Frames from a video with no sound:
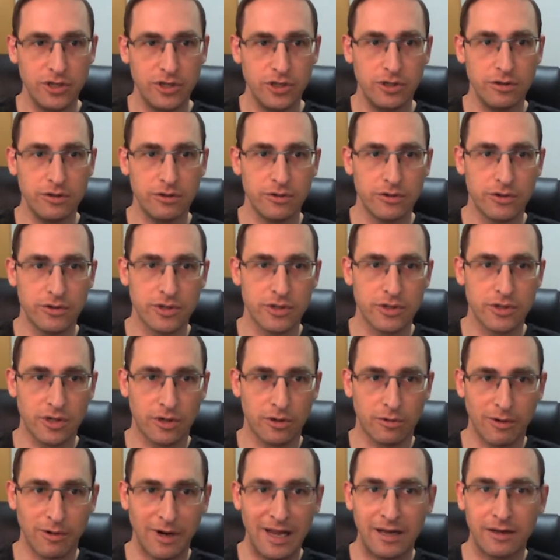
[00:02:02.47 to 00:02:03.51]
issues
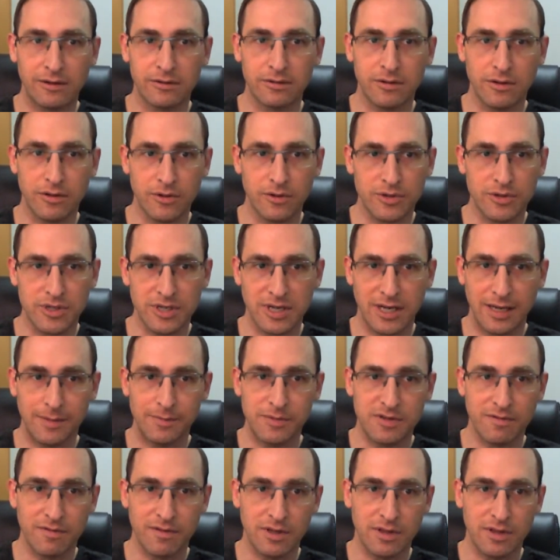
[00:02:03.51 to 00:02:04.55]
around those
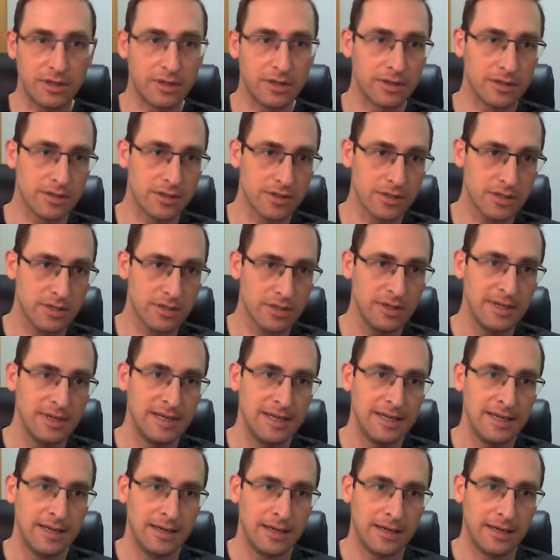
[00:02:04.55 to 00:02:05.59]
types of things.
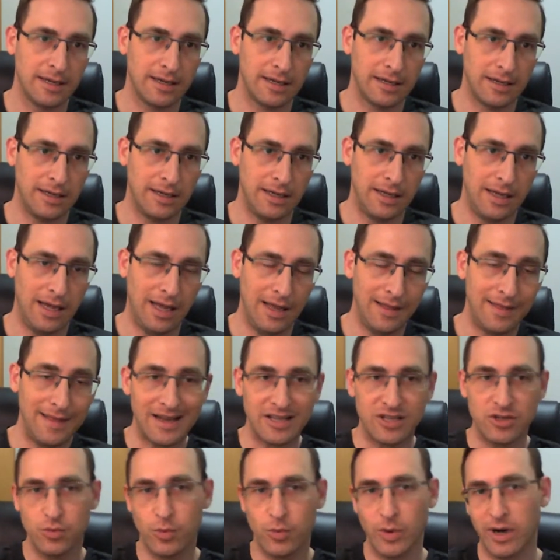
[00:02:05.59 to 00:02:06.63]
And
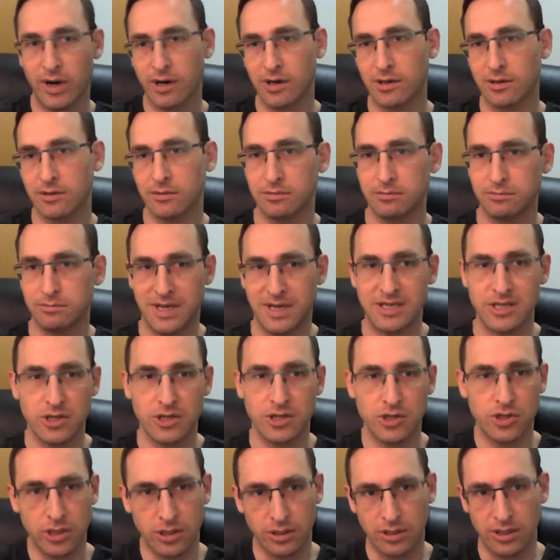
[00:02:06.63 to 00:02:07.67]
that's where
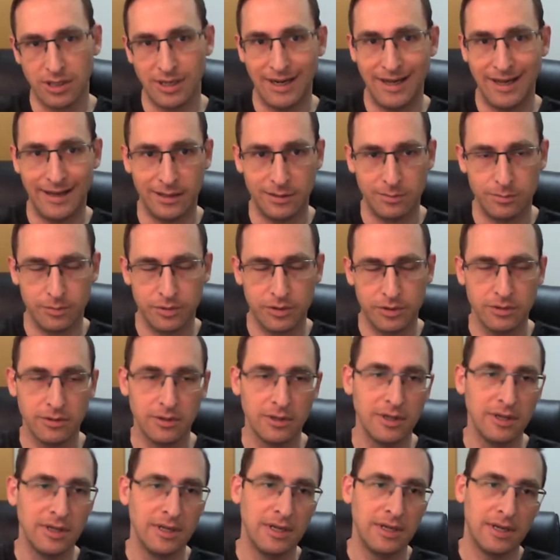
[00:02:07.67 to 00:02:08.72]
messaging can help.
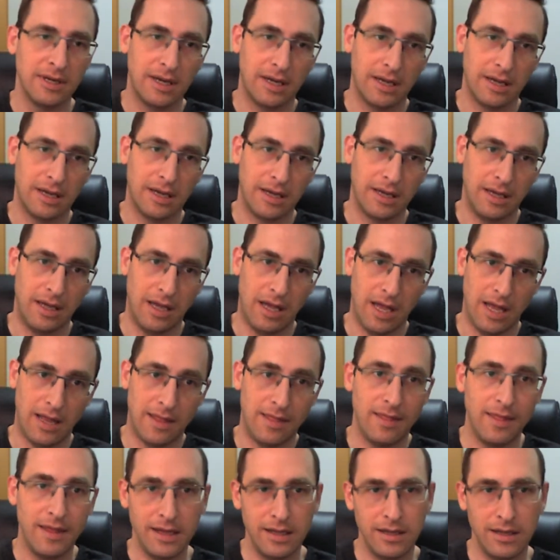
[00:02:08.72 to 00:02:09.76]

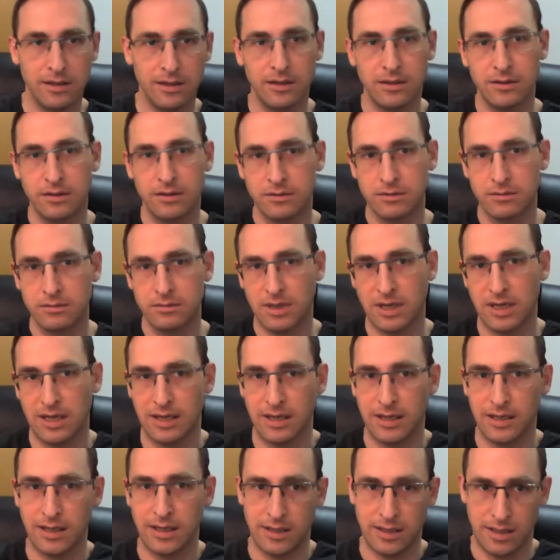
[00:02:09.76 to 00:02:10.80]
And then
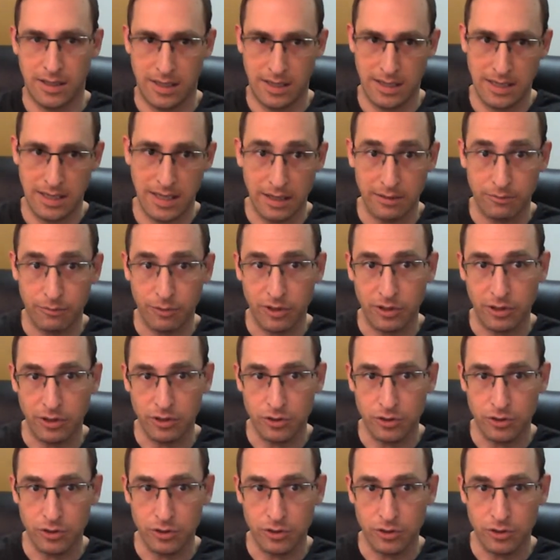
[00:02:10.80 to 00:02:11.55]
again,